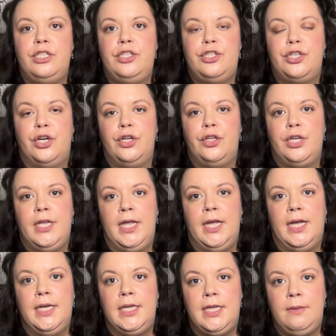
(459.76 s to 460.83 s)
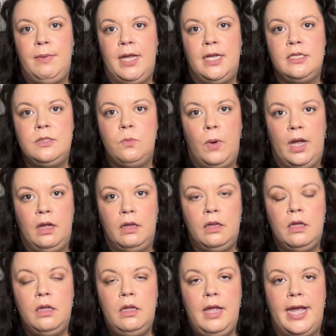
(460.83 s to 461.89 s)
start looking on eBay as well
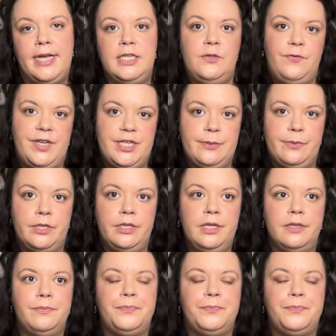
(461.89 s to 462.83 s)
as Facebook,